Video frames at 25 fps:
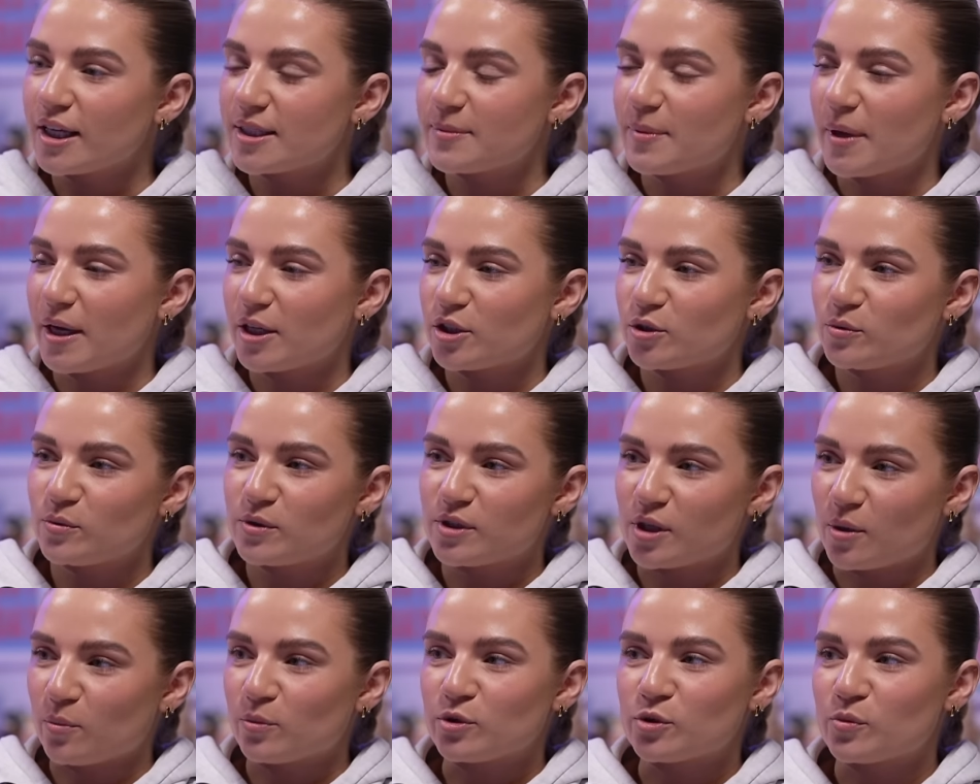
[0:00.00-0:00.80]
Especially when
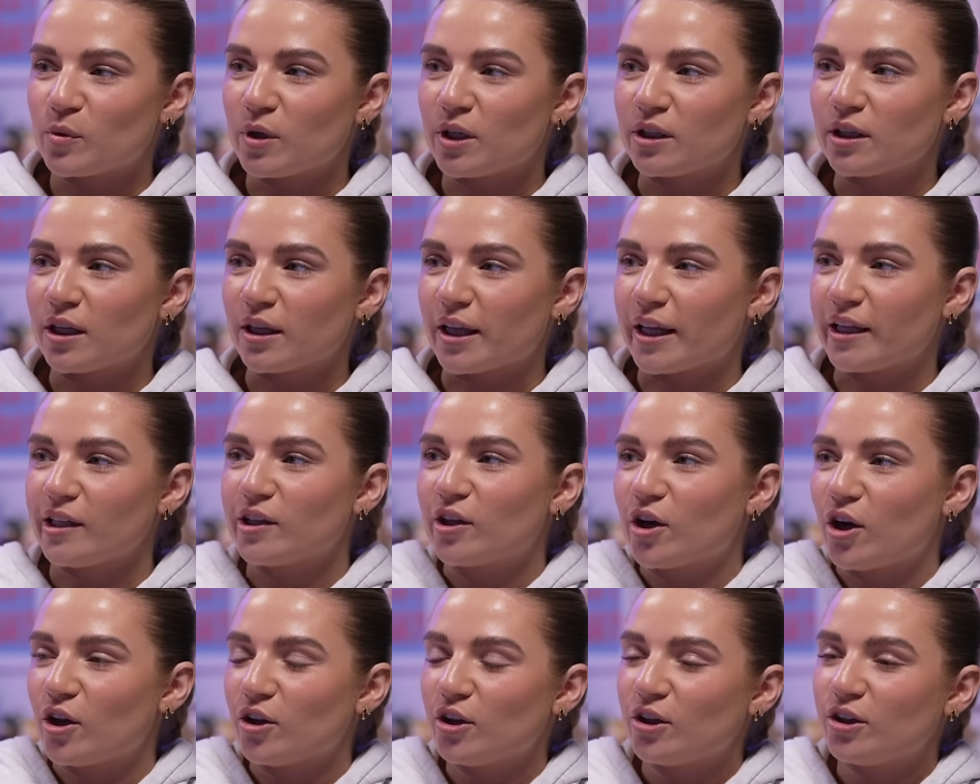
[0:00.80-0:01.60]
someone's wearing a light
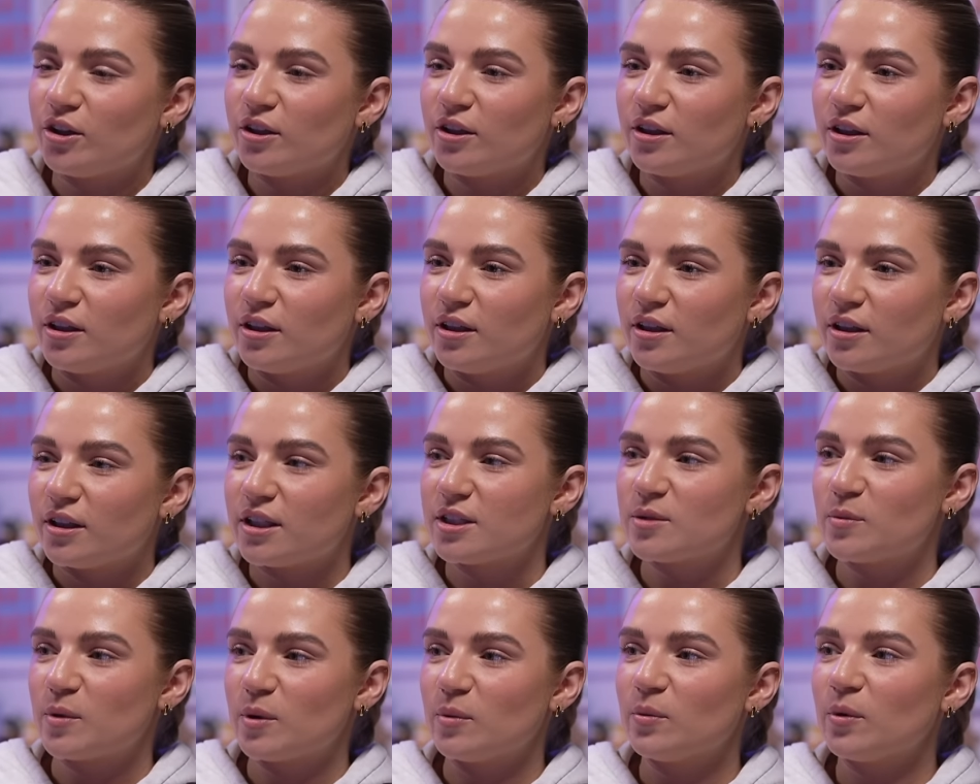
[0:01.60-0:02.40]
colour,
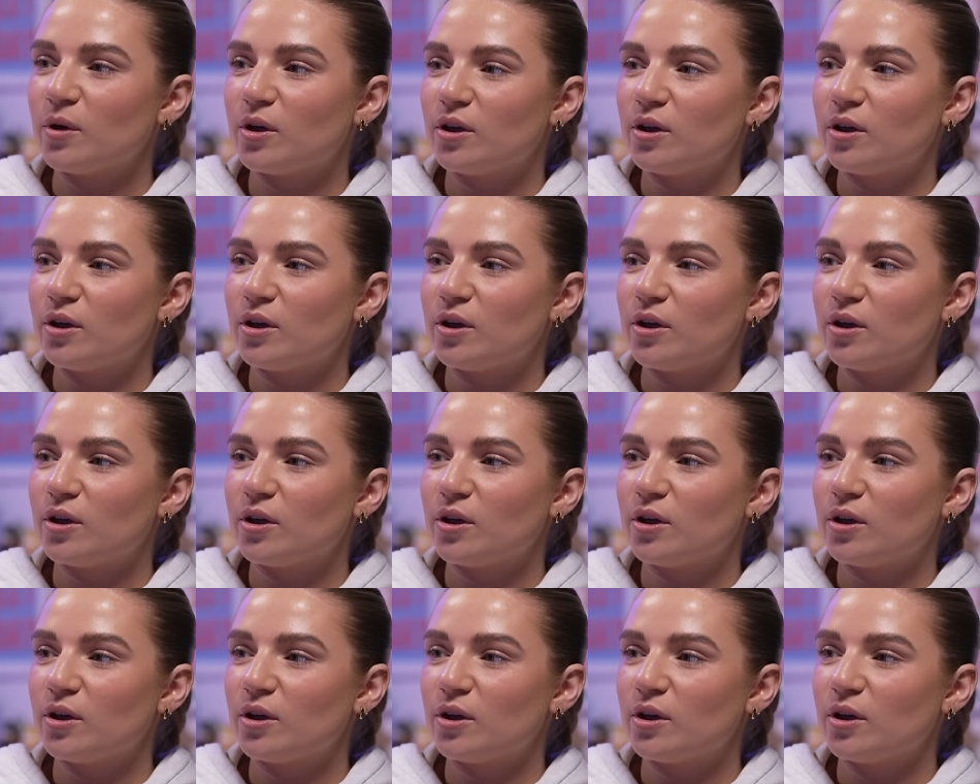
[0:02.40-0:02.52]
because we were...